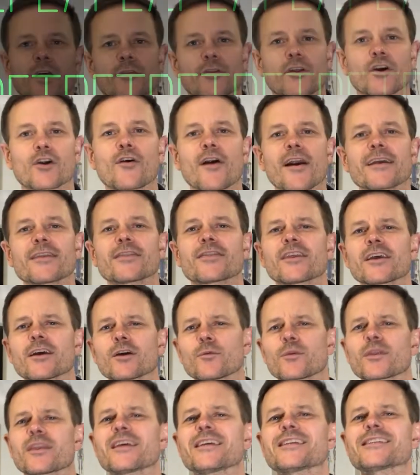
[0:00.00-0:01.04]
The great thing with
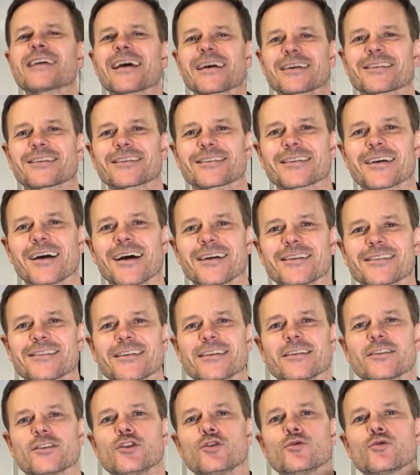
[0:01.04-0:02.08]
these exercises
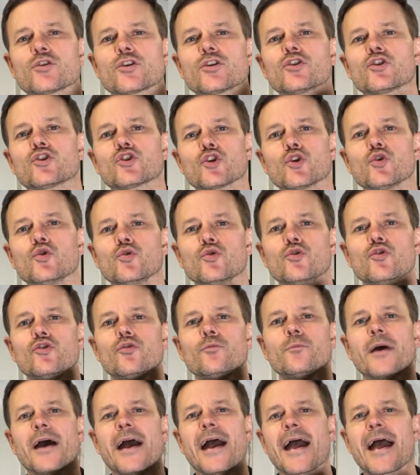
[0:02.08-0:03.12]
is you can do
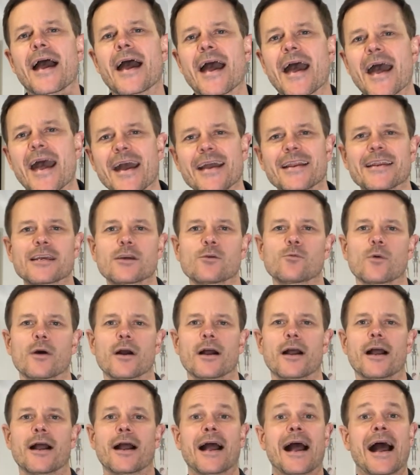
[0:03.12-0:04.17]
them anywhere,